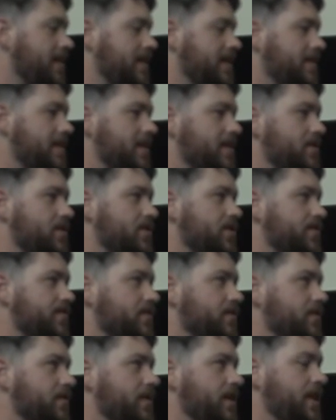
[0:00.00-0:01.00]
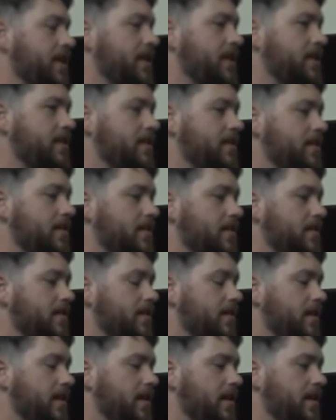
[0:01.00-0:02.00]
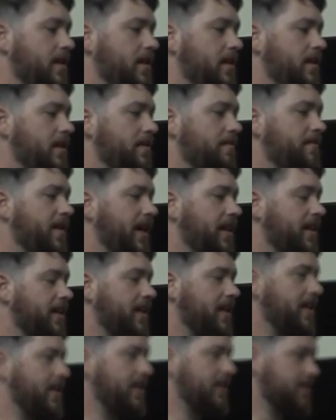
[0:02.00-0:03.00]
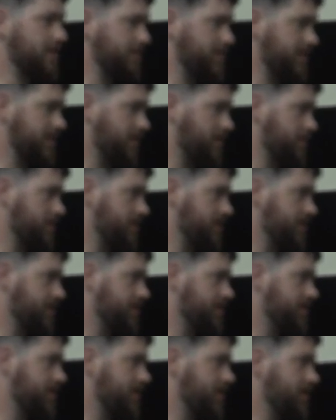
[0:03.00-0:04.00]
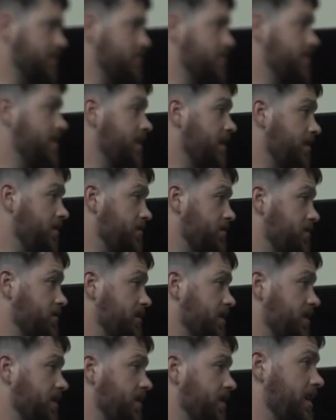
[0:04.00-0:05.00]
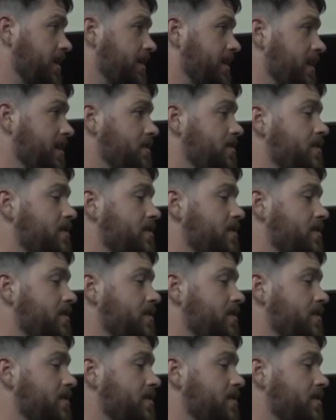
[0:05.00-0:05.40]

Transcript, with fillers: It, it's useful in in validating some assumptions that you think users are like that.